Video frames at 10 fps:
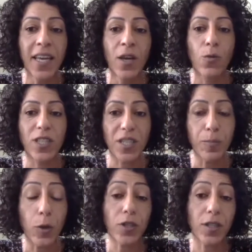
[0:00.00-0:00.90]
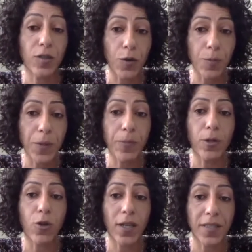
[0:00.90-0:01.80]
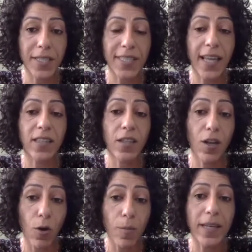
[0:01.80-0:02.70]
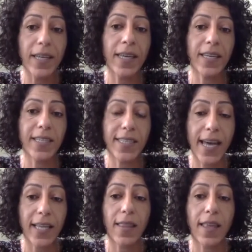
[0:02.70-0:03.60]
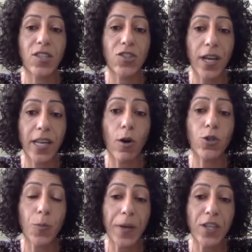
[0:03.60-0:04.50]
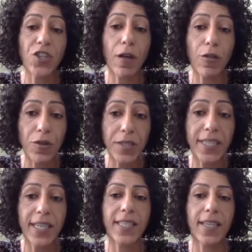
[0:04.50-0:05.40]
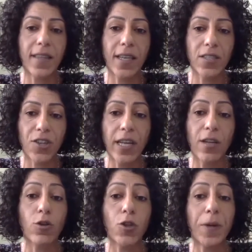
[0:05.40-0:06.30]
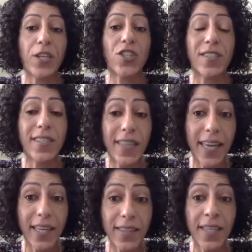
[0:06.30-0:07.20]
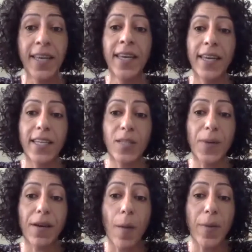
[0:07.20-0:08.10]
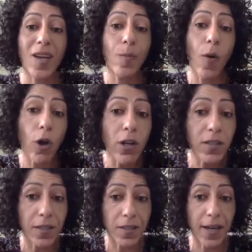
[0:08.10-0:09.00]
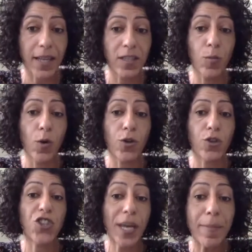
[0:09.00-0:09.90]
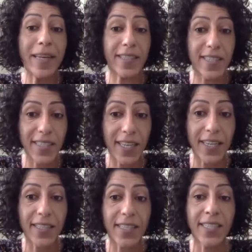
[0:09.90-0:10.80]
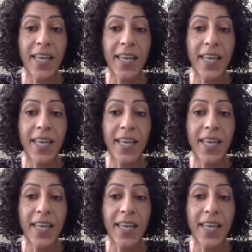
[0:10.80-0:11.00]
what's important for people to understand globally is that the Israeli occupation authorities and the Israeli occupation state is becoming bolder and more shameless in its